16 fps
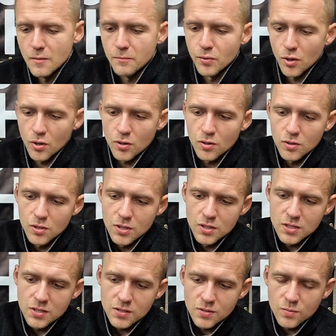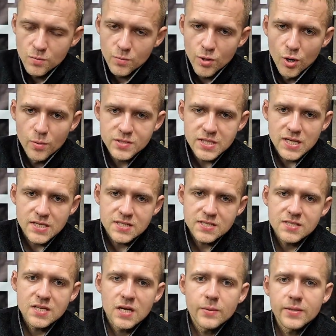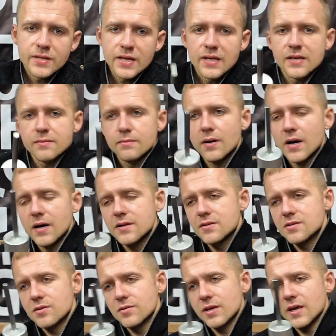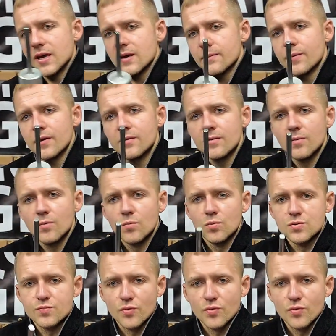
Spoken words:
But we always like to start with the end in mind. So the KingPin was